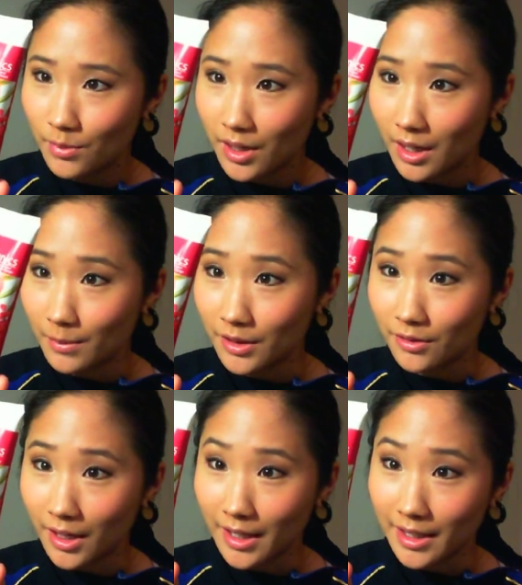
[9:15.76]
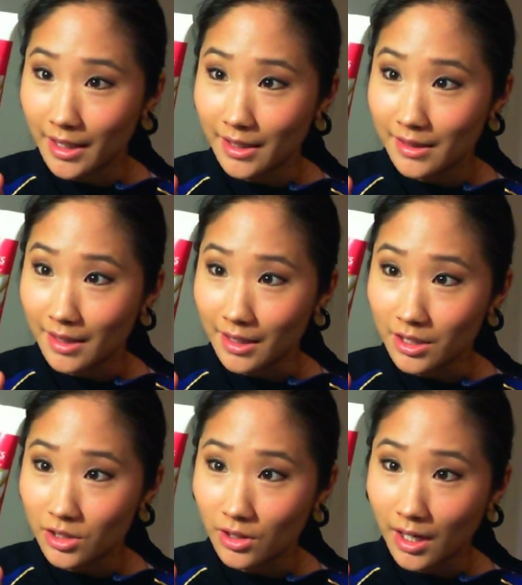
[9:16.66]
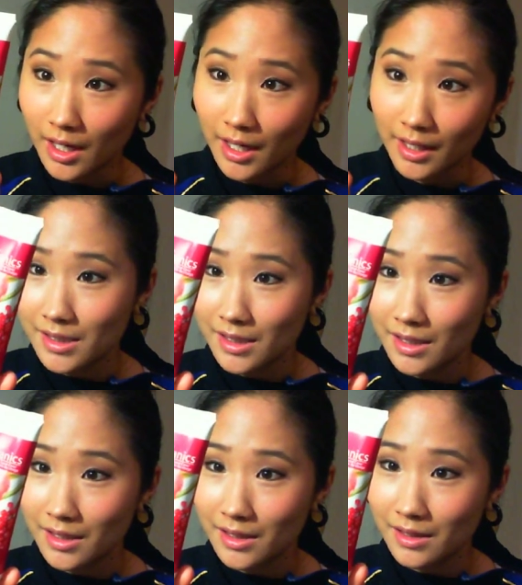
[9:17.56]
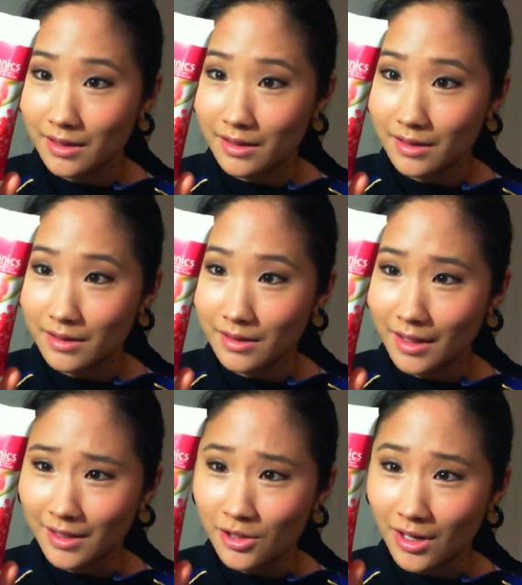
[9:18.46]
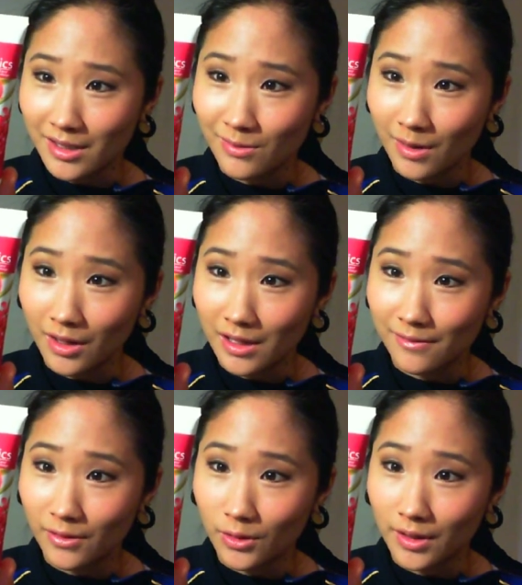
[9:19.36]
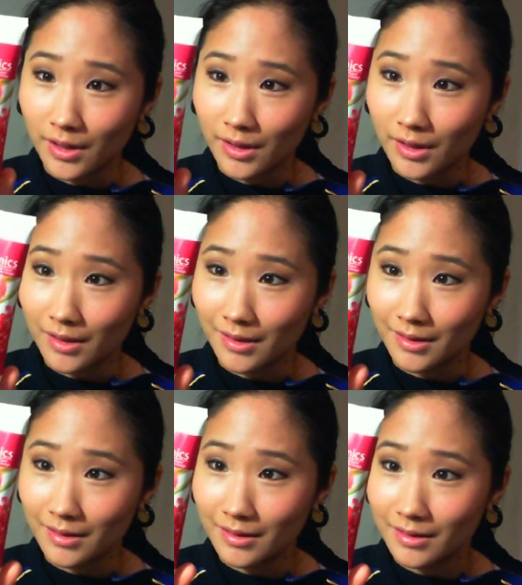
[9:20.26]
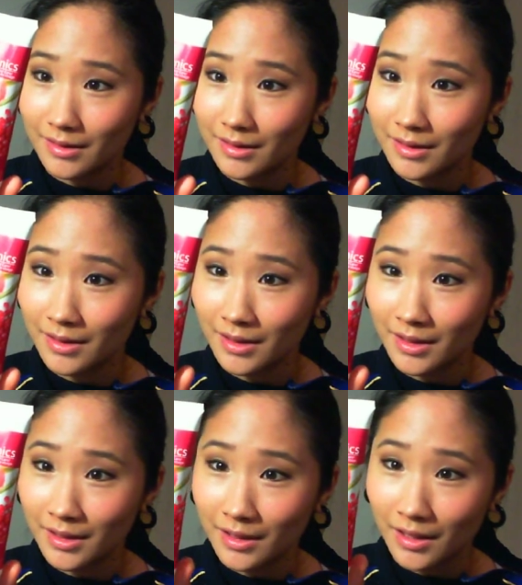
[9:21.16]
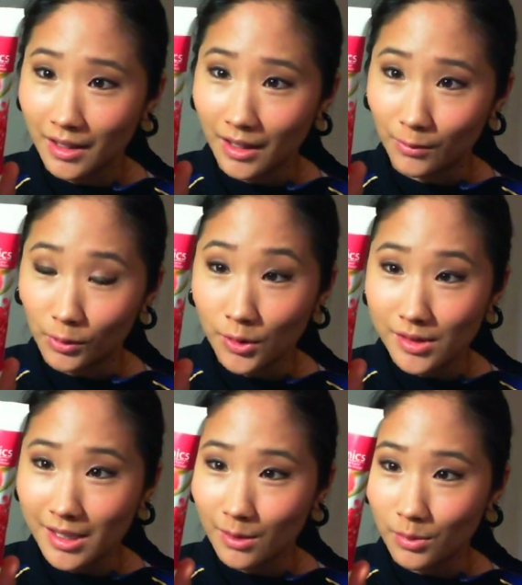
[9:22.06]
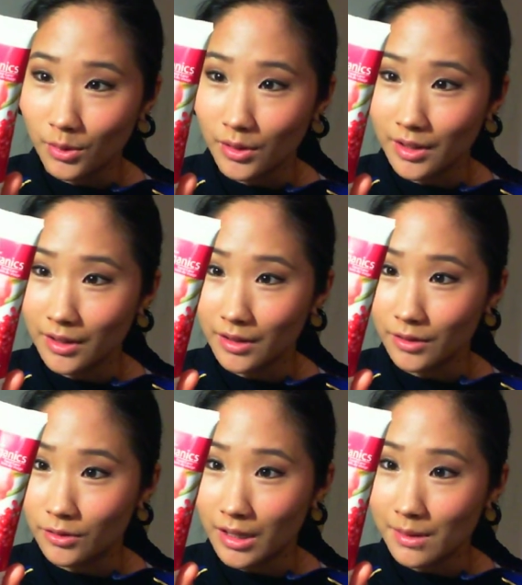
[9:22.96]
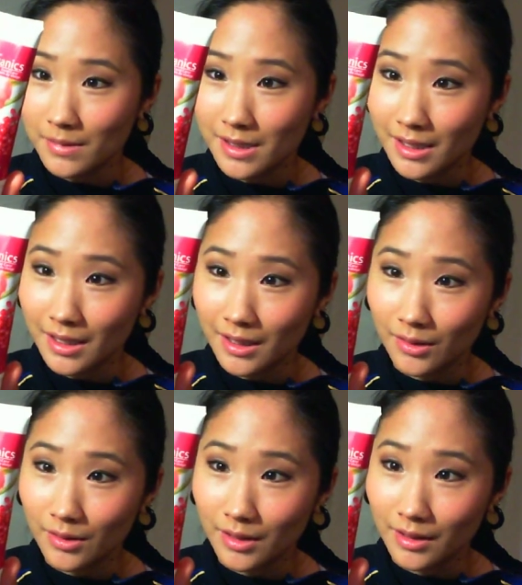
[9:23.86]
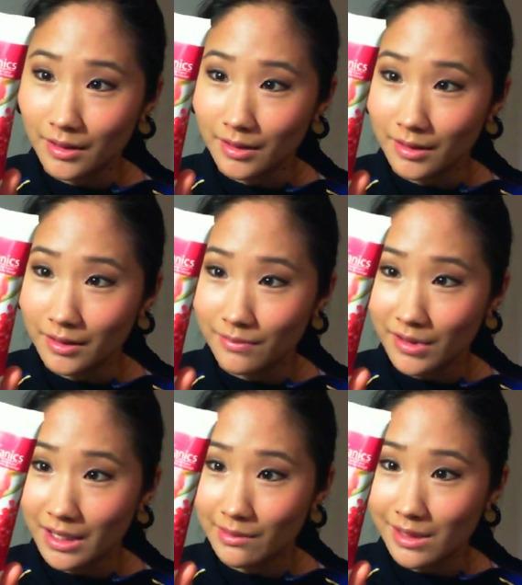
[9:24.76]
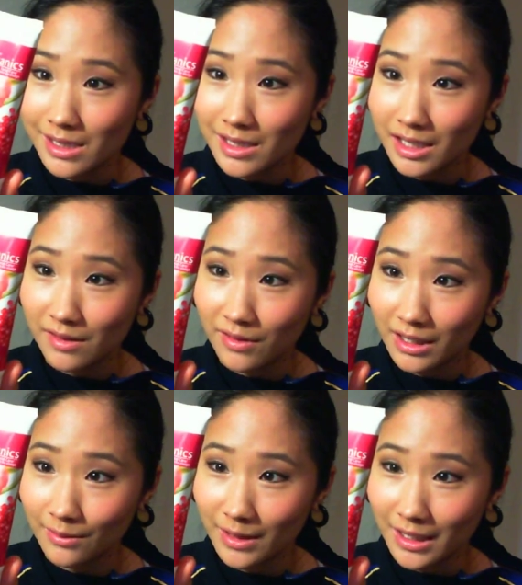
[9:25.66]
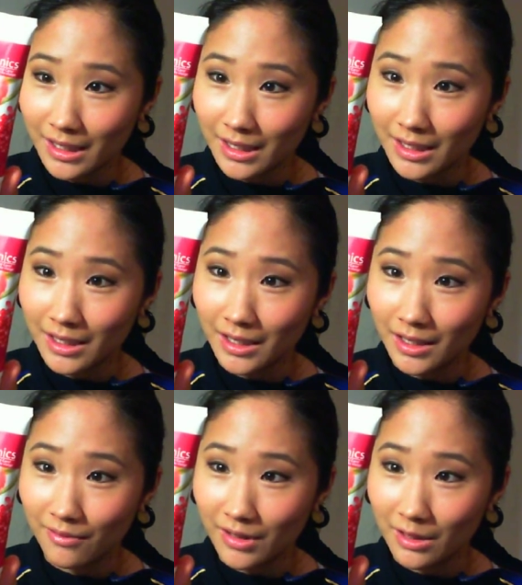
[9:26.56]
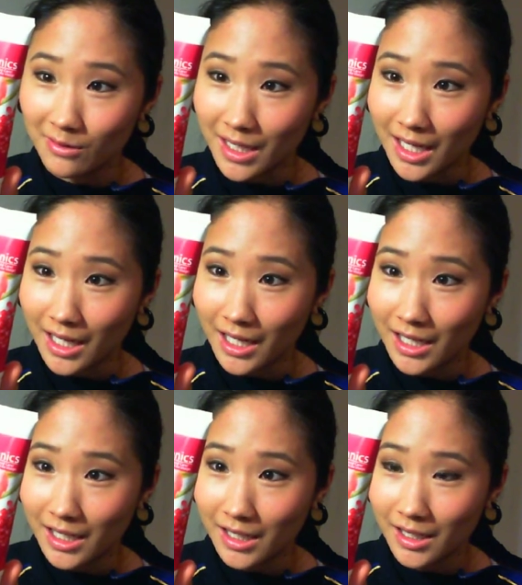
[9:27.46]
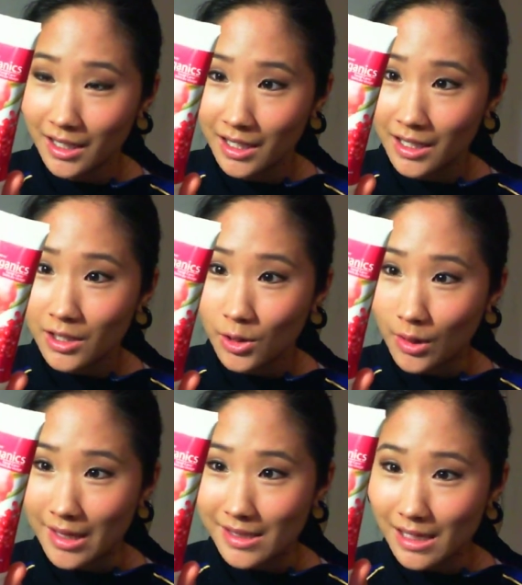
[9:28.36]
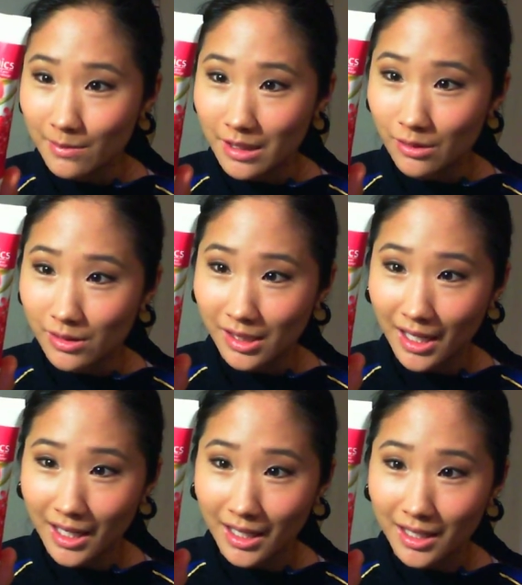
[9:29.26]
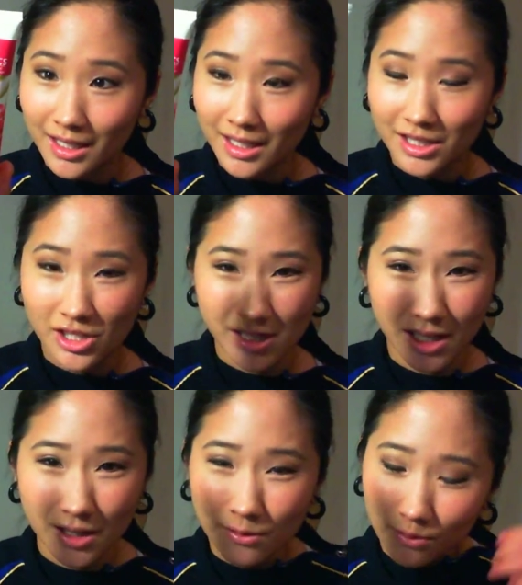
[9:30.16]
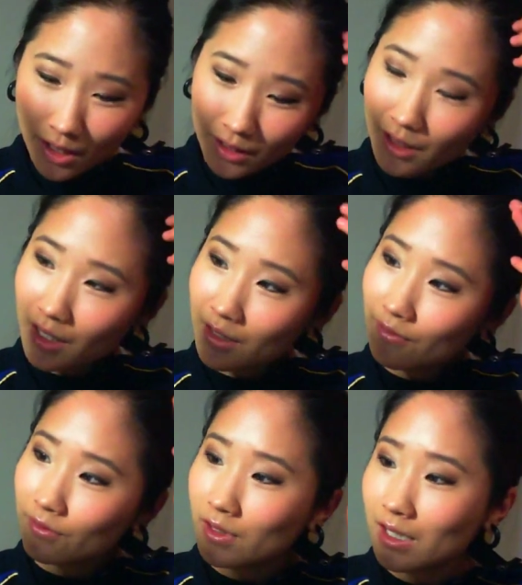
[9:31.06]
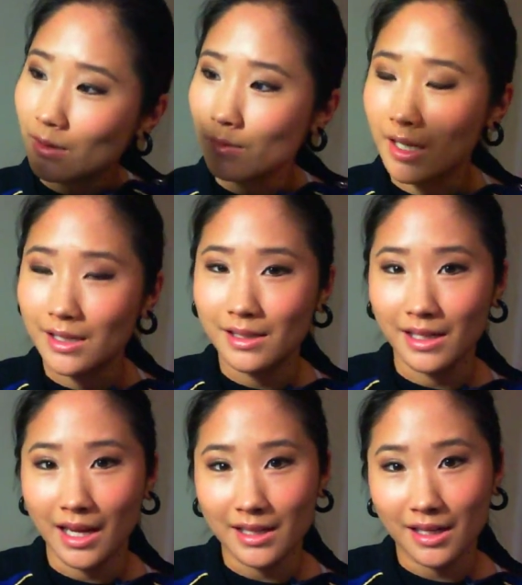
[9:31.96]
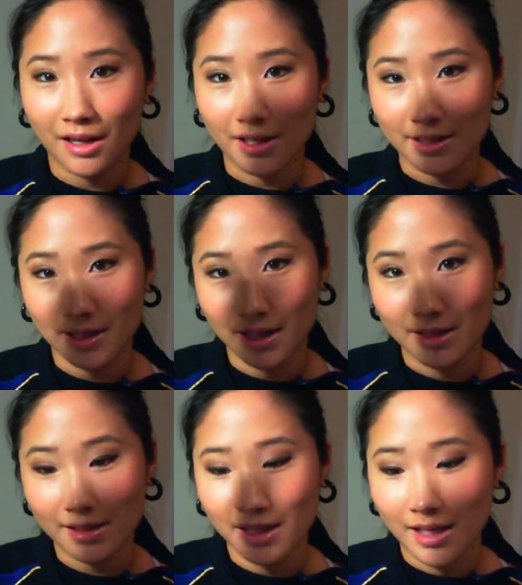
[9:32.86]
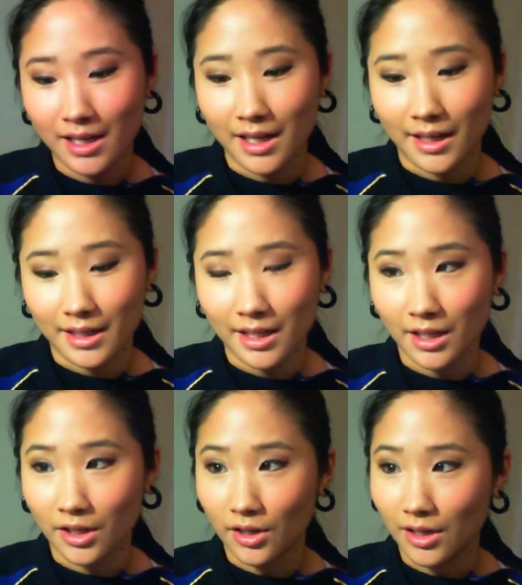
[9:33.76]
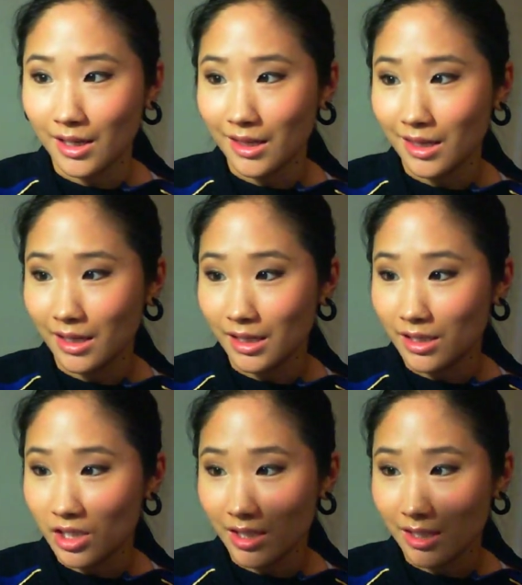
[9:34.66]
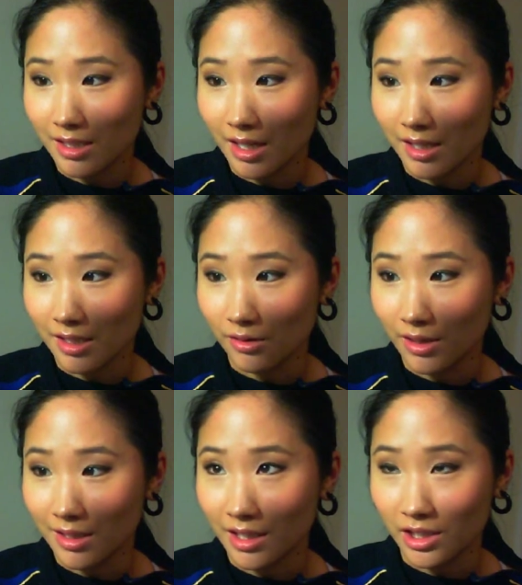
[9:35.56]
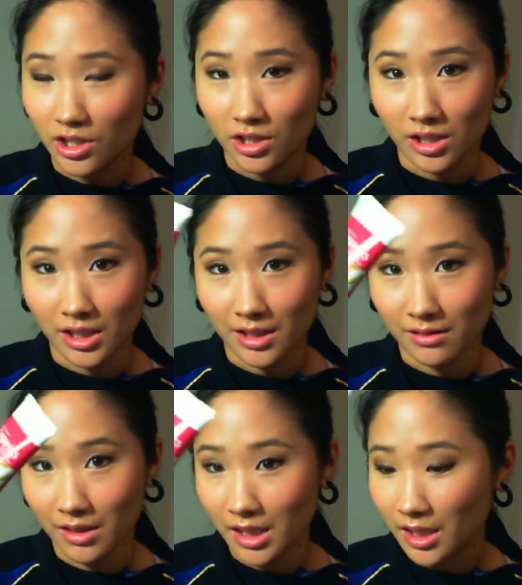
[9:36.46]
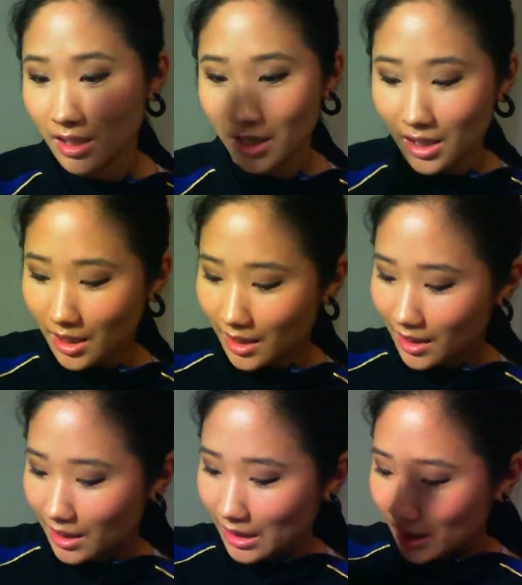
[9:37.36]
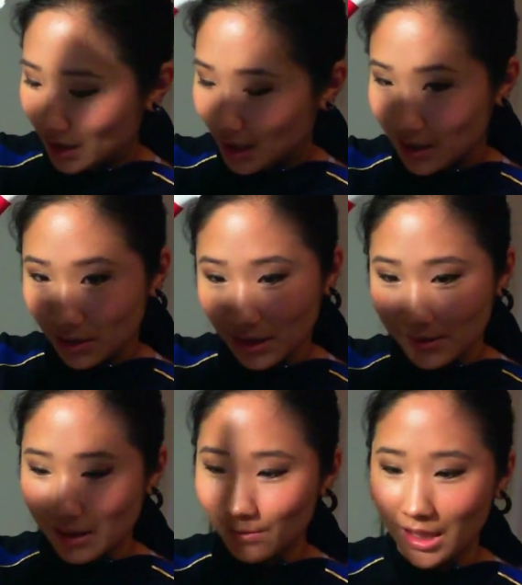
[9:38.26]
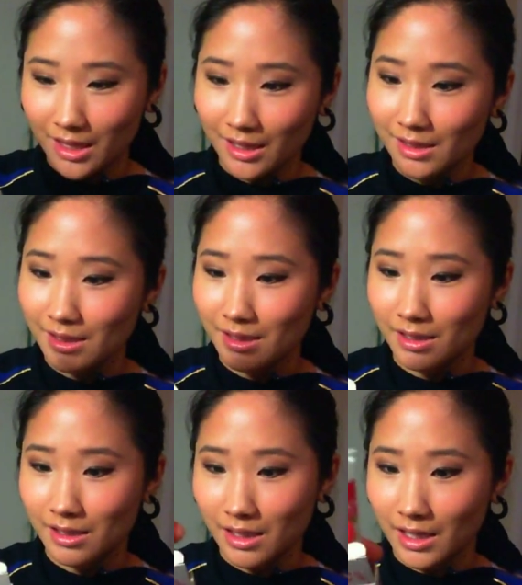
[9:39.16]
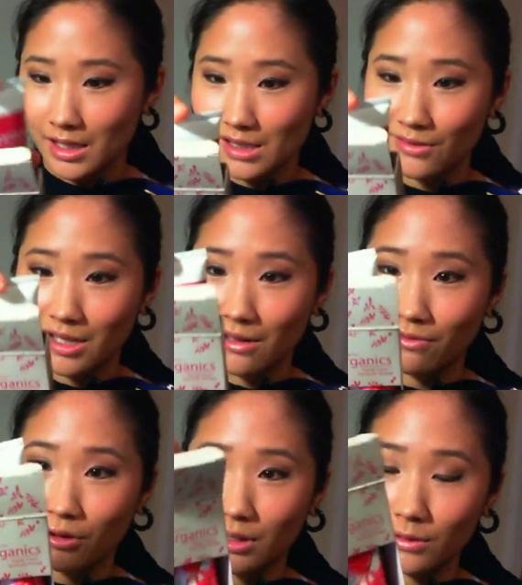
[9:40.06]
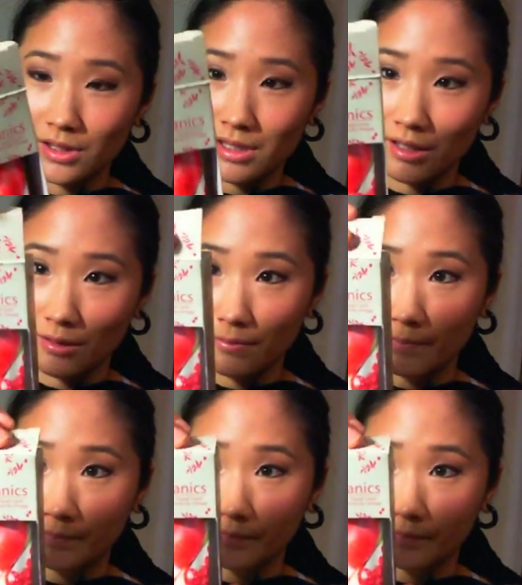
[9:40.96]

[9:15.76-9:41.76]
pomegranate extract, extracts from olive oil, rosehip oil, grapeseed oil, vitamin C, vitamin E, vitamin A, Coenzyme Q10. Like, it's just got a lot of really amazing antioxidants in here, and I think it just has a great texture, and I totally recommend this, and it's very affordable too.